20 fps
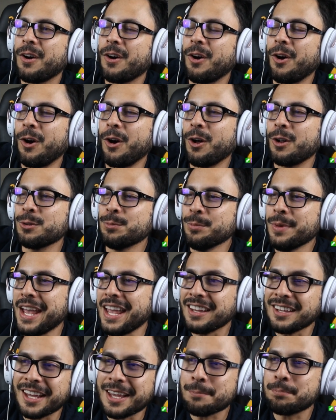All
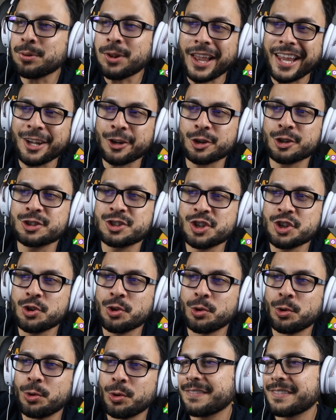Melee player
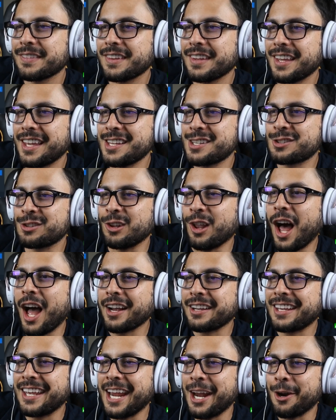do is
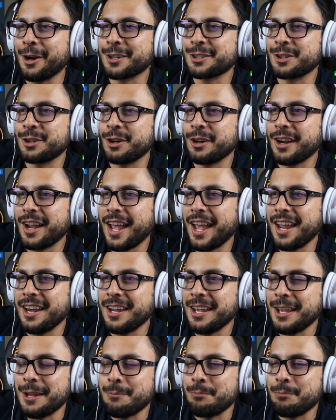lock character and hit